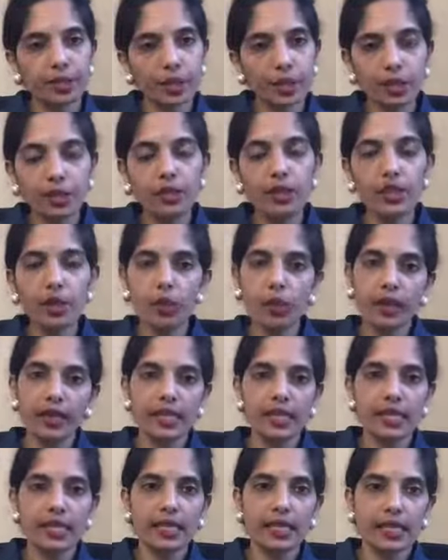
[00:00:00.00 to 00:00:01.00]
good
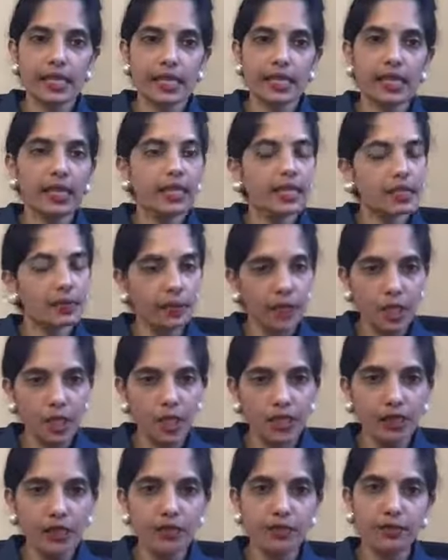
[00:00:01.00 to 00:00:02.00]
quality ghee, and
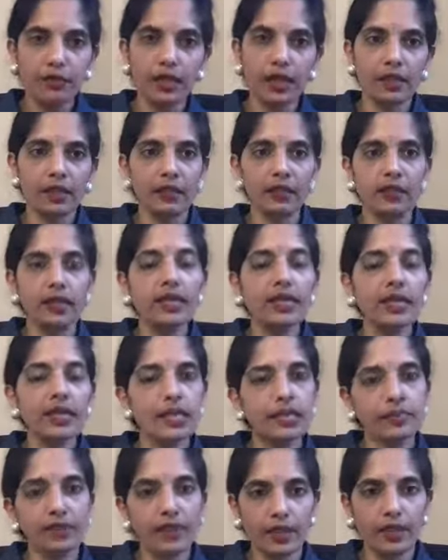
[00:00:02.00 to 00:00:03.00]
especially trifala ghrita,
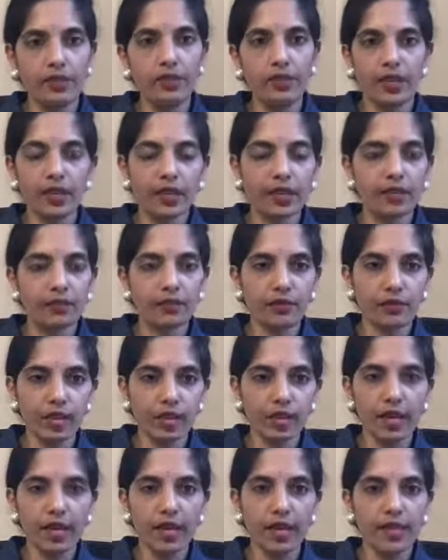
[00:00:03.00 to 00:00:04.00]
is very, very good for
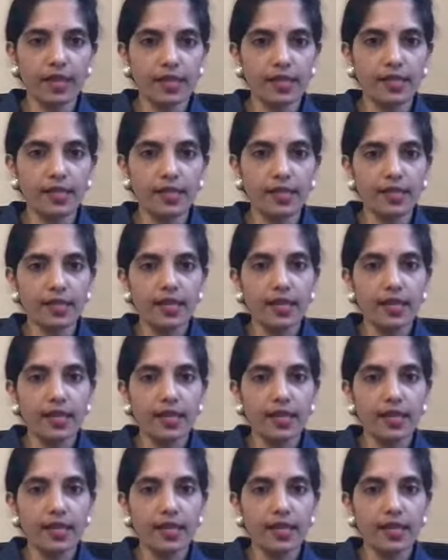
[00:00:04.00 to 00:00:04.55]
dry eyes.